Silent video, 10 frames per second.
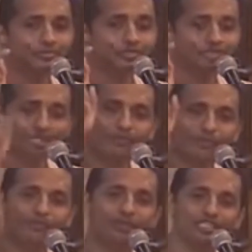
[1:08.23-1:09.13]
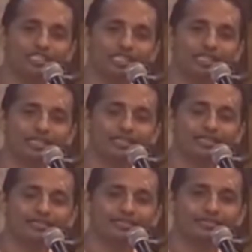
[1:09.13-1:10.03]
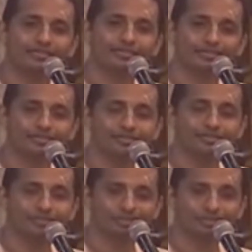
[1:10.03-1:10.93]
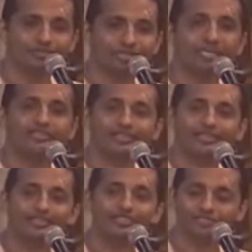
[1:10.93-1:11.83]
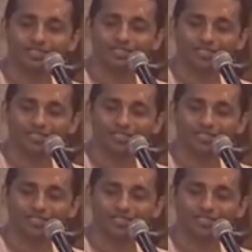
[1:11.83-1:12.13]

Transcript: to the temple of Lord Jagannath to take the darshan of Sri